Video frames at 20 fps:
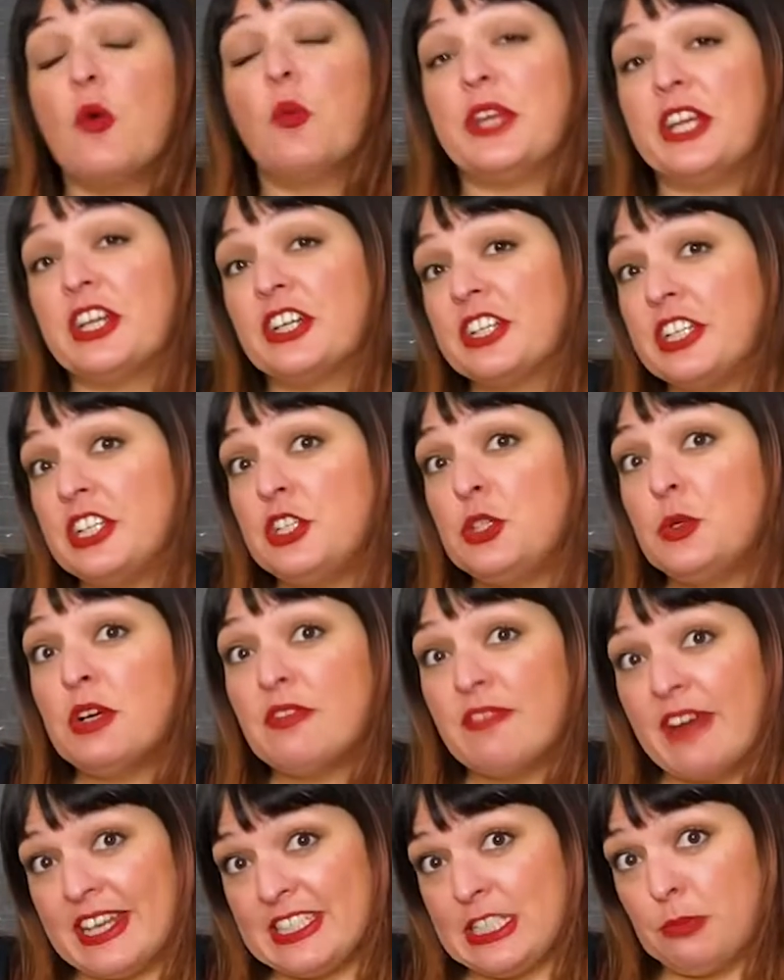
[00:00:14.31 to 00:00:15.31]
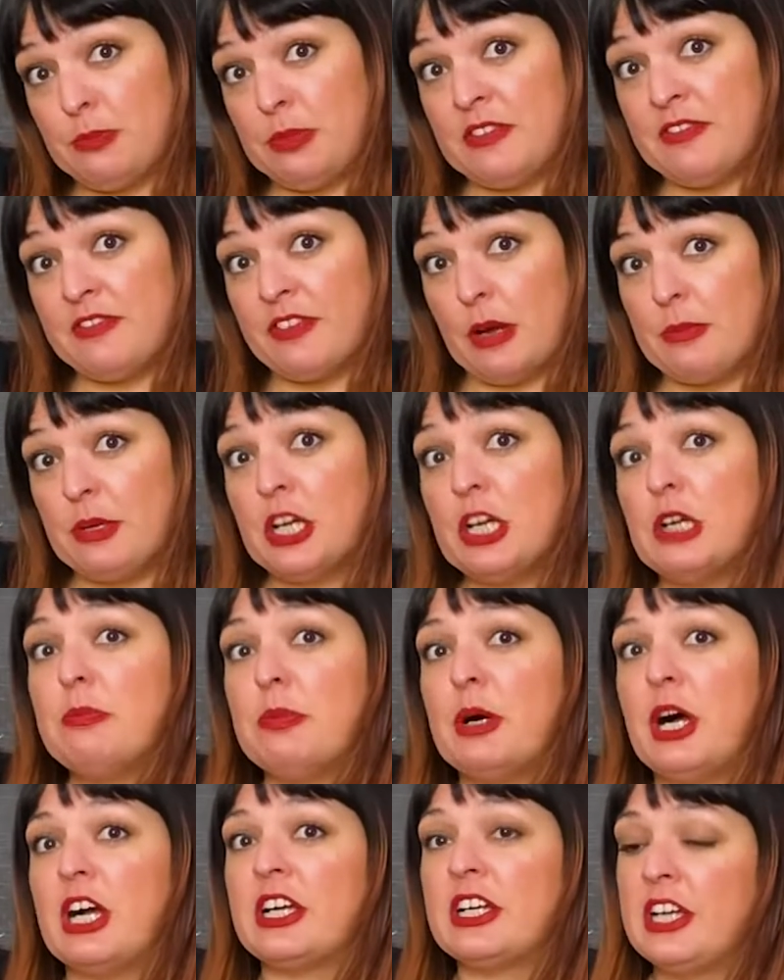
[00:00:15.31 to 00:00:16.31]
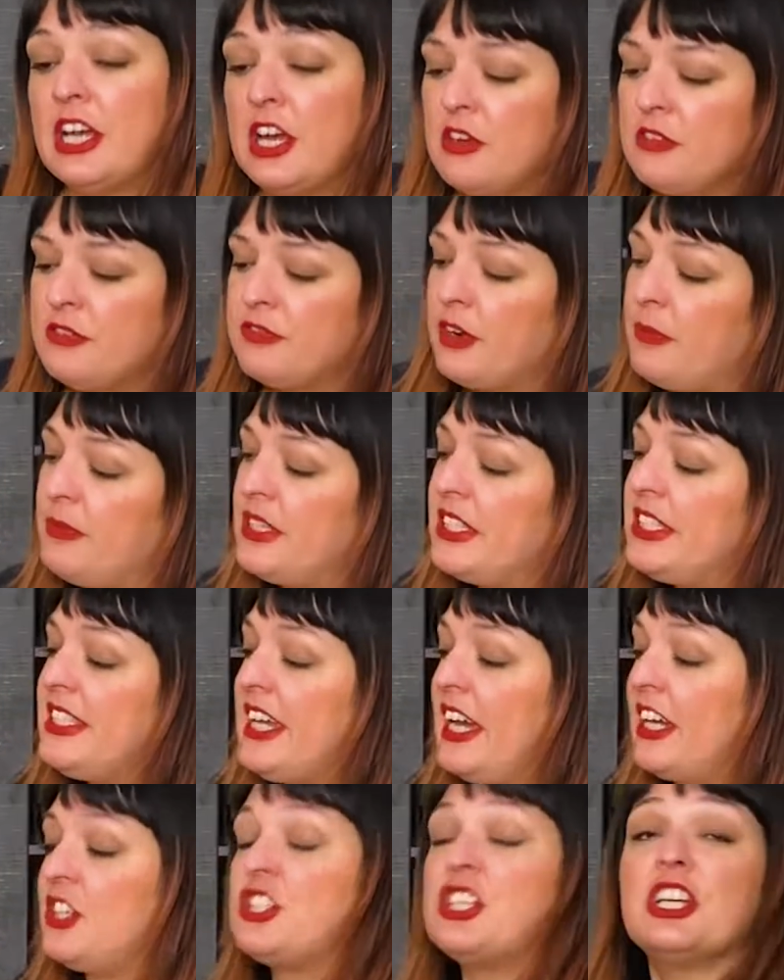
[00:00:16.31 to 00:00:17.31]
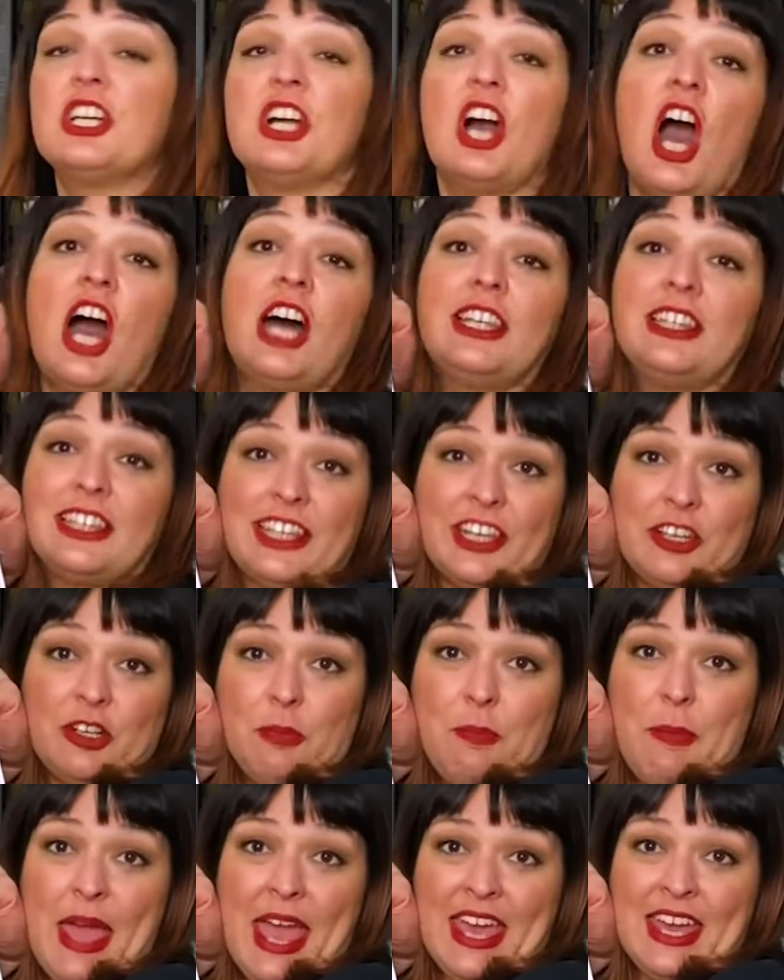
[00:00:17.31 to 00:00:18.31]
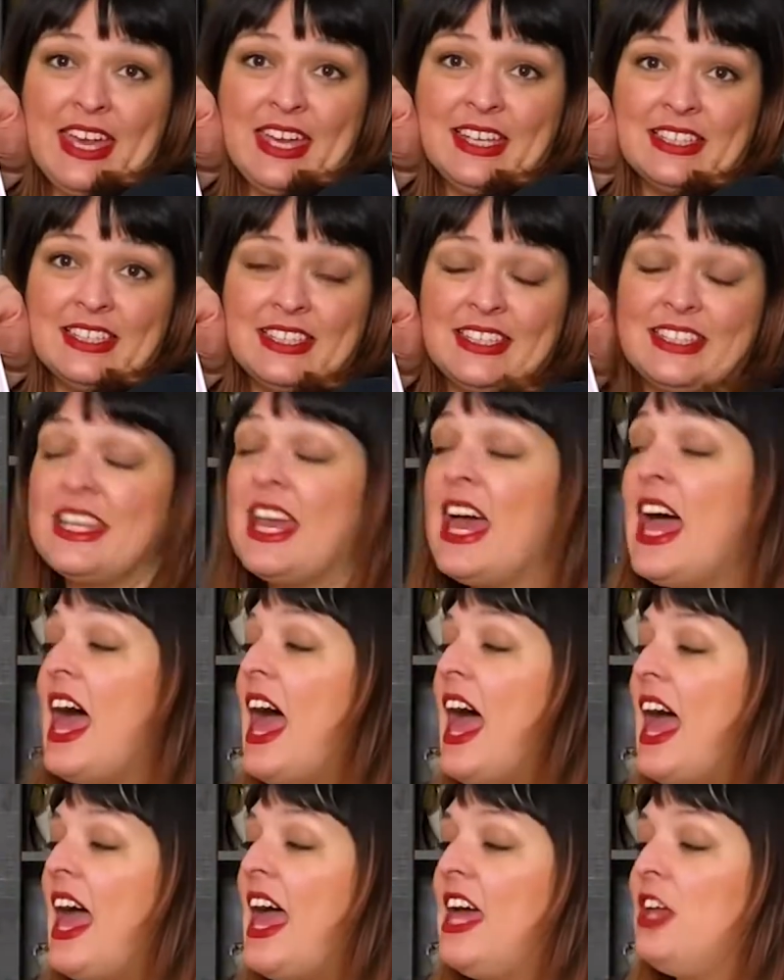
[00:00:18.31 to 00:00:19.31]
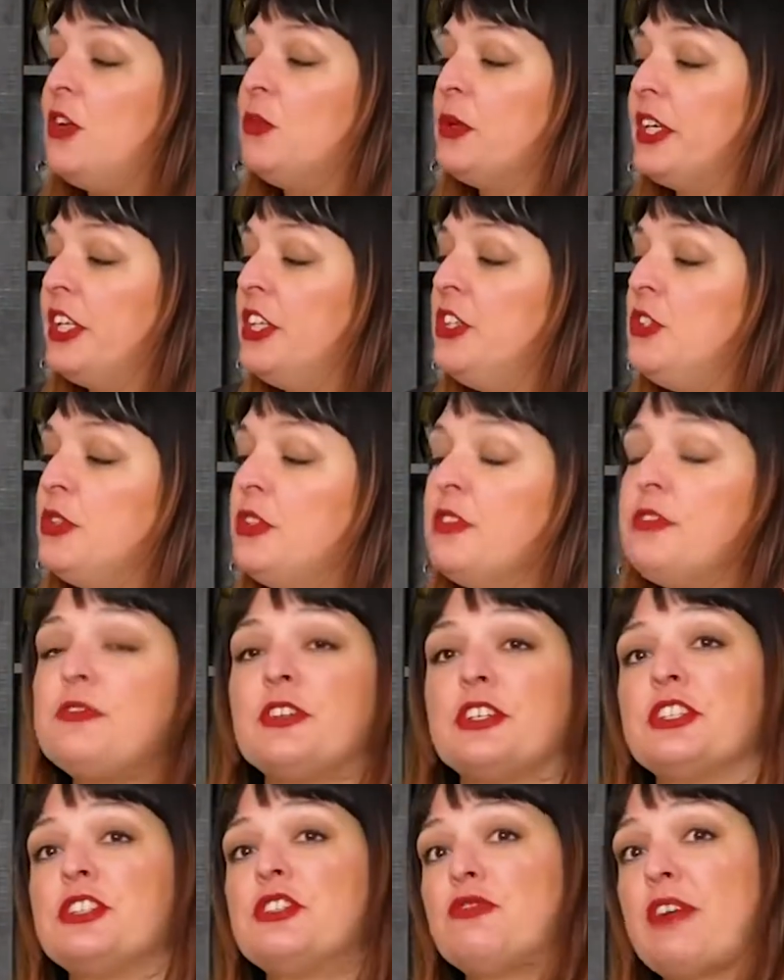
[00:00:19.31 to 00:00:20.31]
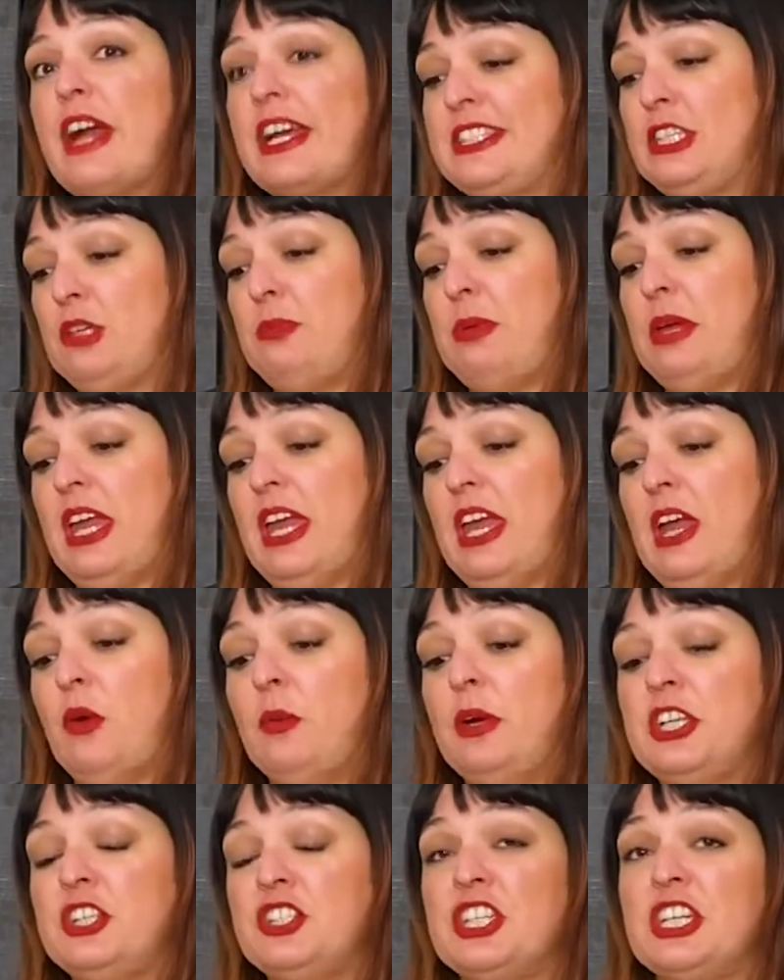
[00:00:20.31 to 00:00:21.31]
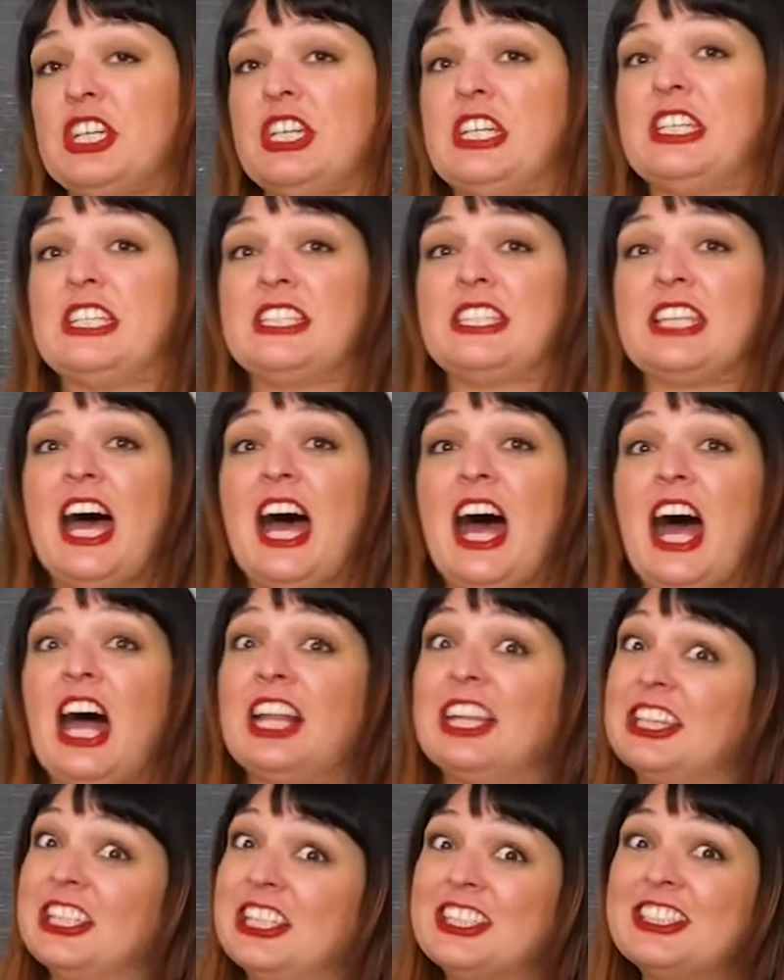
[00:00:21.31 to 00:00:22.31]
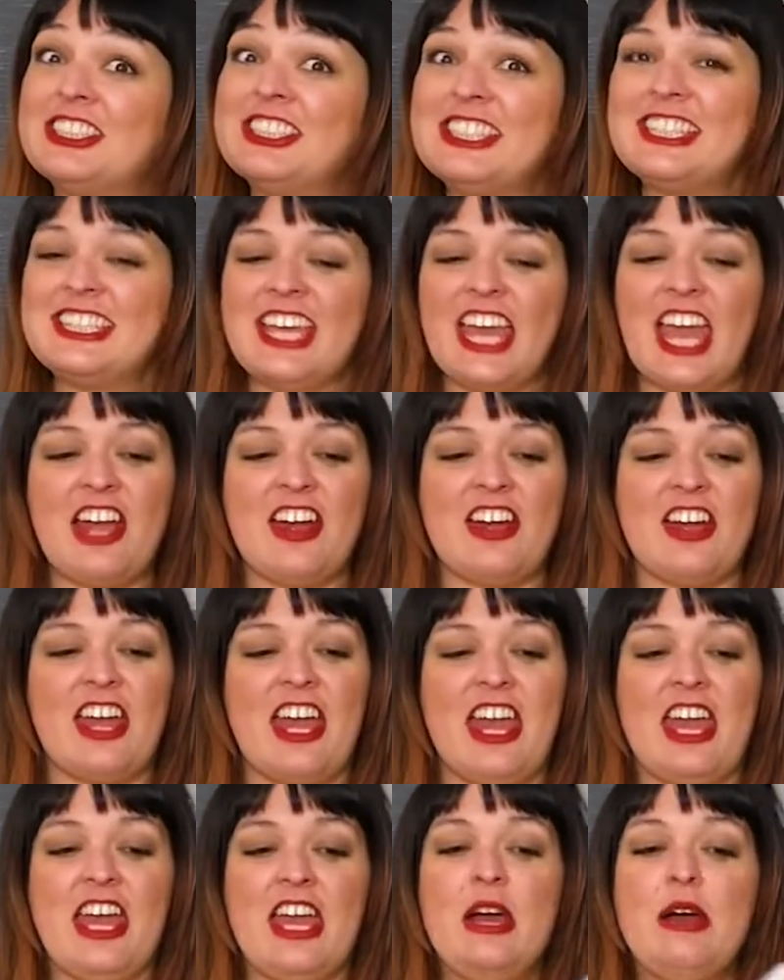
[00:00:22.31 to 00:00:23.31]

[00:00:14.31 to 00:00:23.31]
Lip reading: we are going to do a recipe from her book from the section called Little Bakes. And we're going to do the first recipe, which is a little scary,